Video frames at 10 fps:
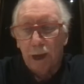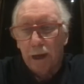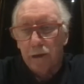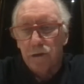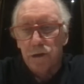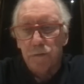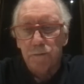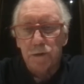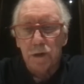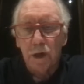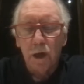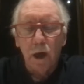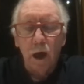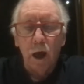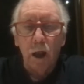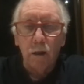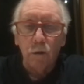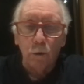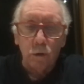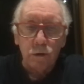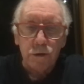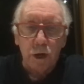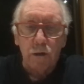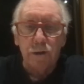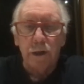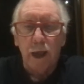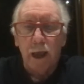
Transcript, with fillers: partnerships uh, look solid,